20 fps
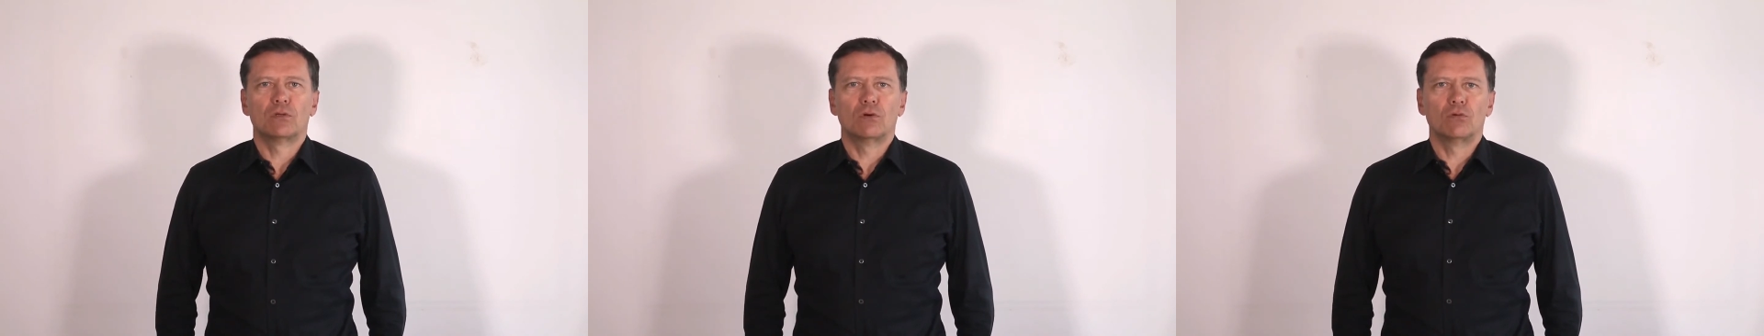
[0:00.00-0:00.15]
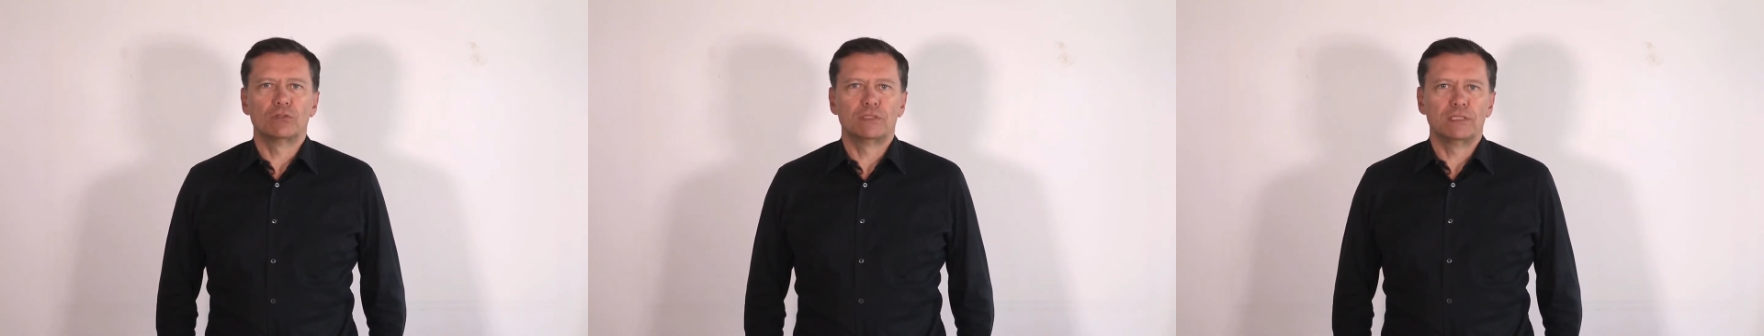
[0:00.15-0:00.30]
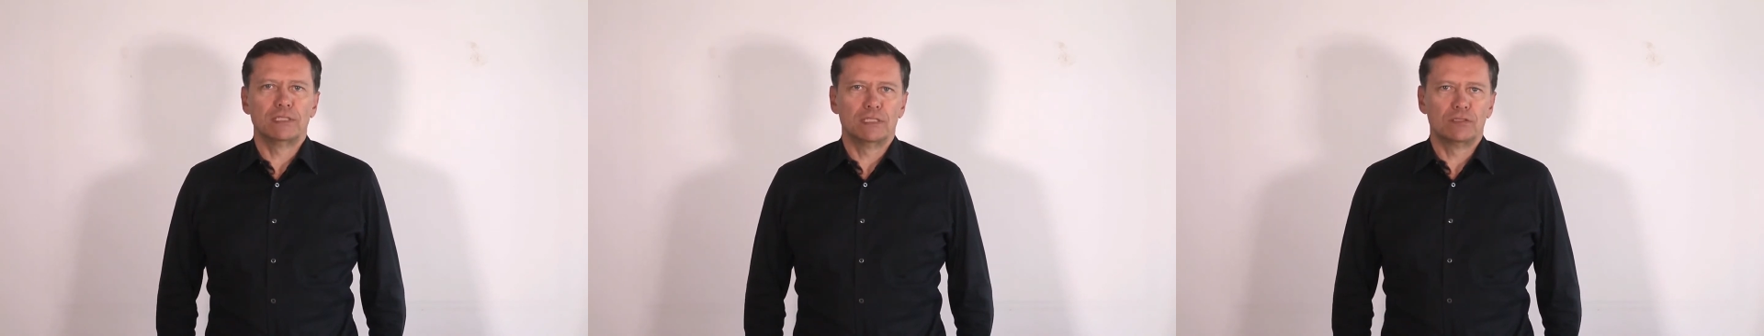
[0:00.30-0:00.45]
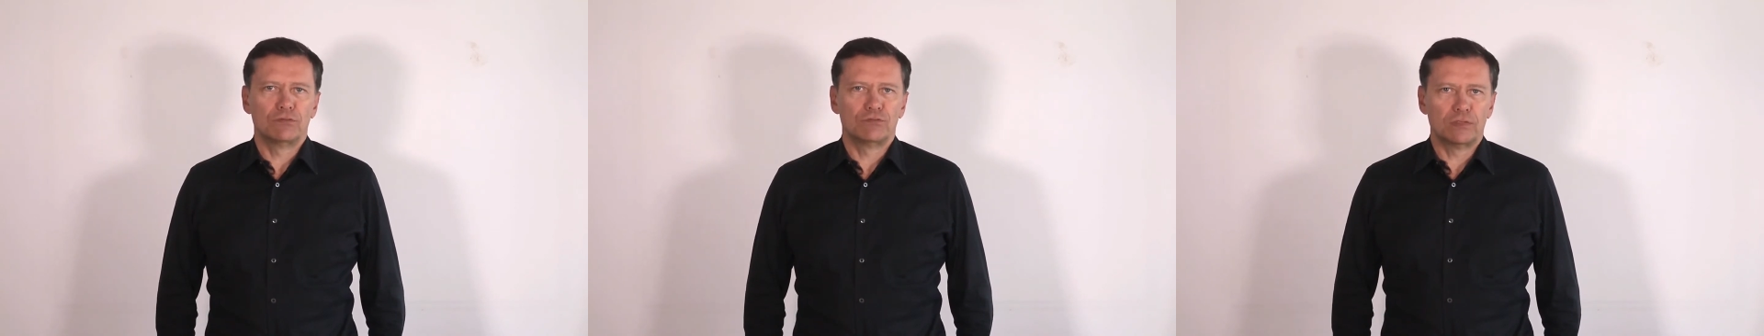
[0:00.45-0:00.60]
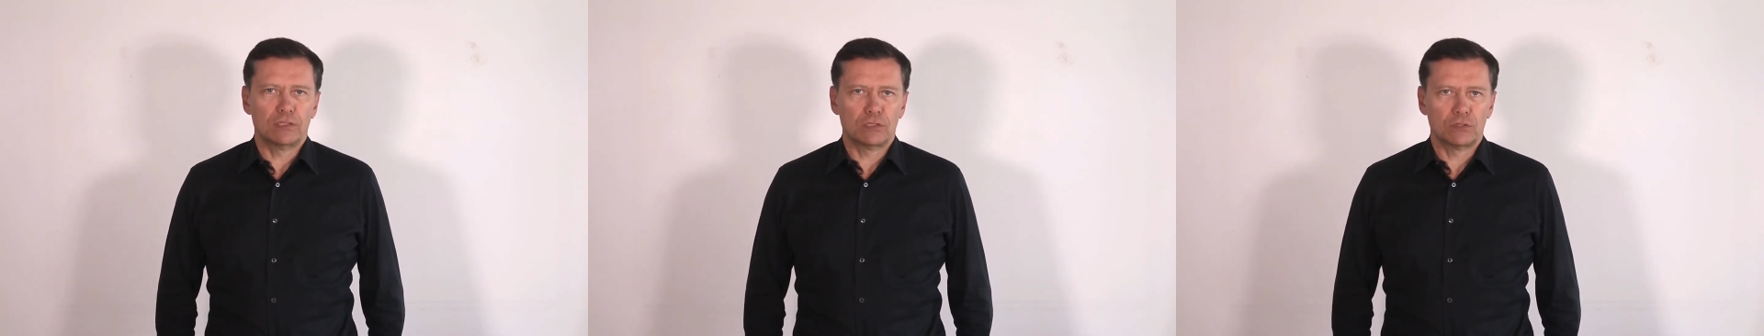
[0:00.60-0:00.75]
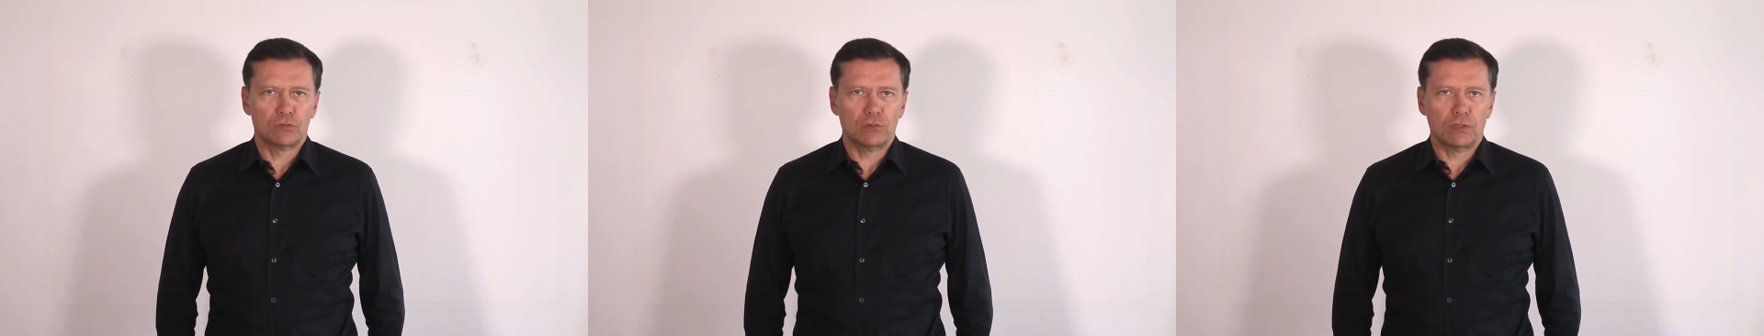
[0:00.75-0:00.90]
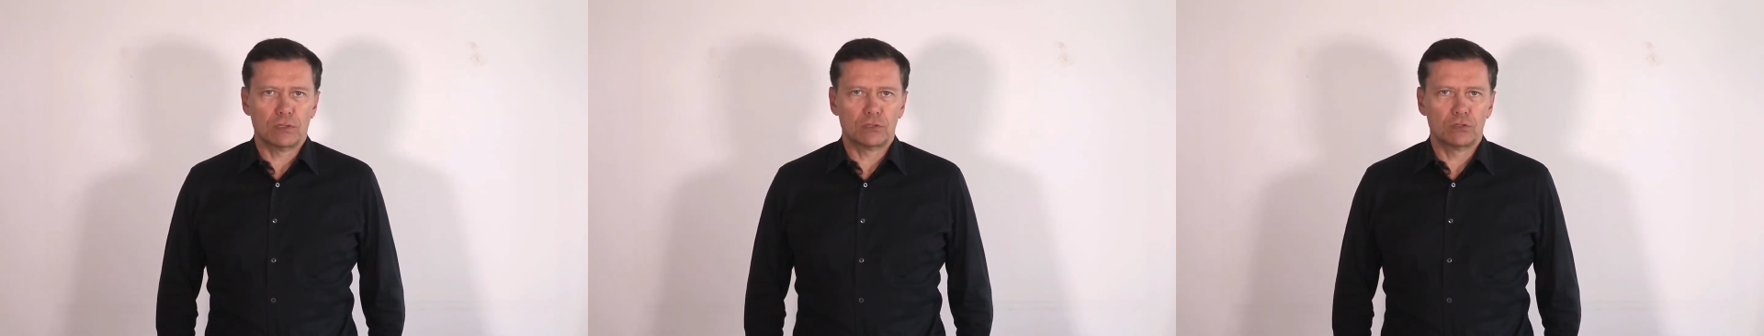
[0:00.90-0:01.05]
OT
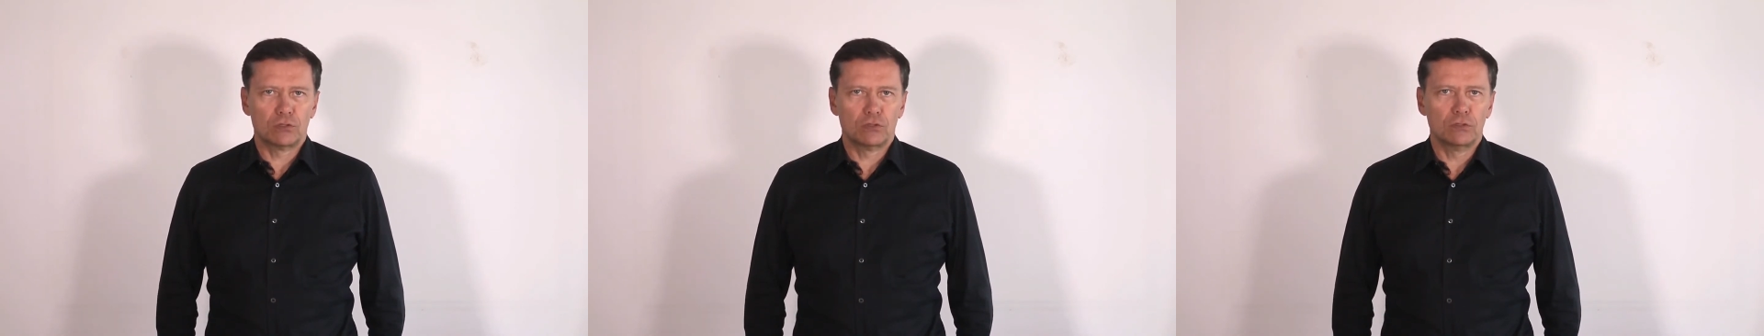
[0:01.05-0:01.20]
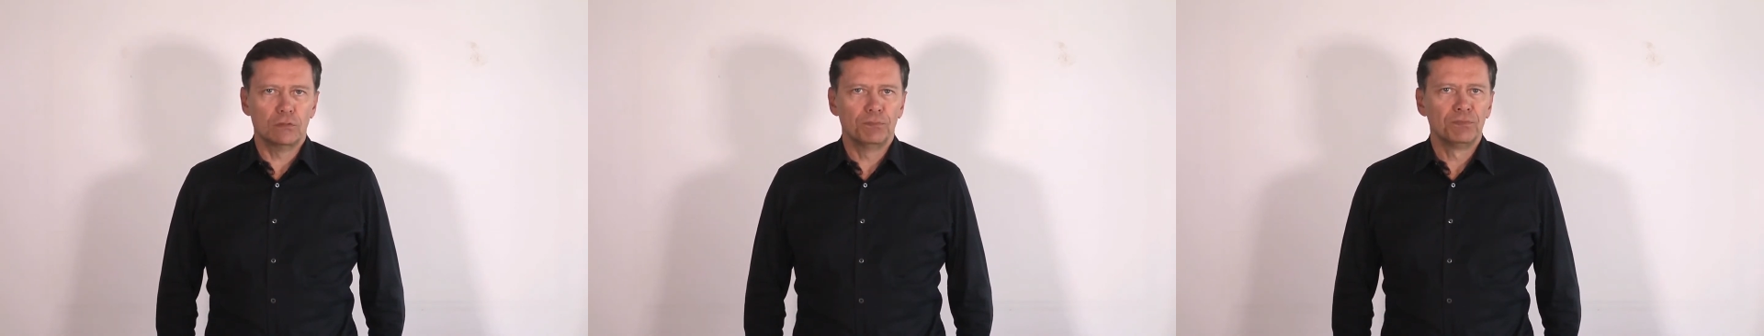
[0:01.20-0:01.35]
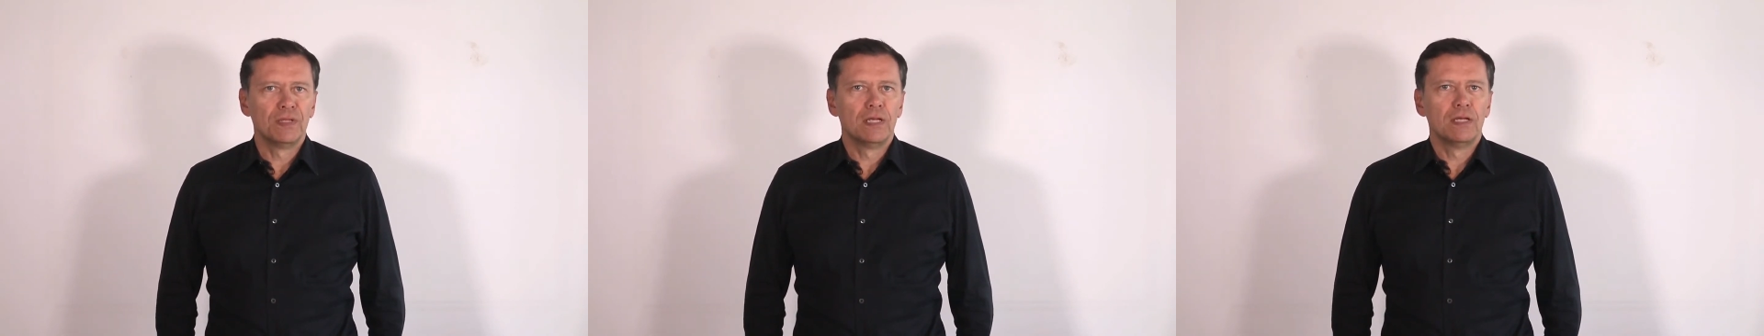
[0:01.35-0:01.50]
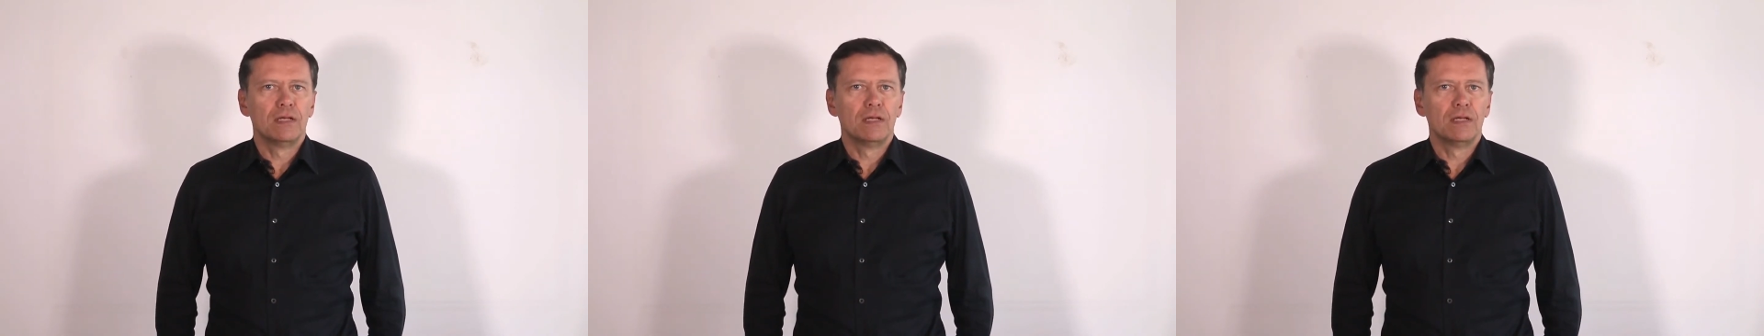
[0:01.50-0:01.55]
infrastructure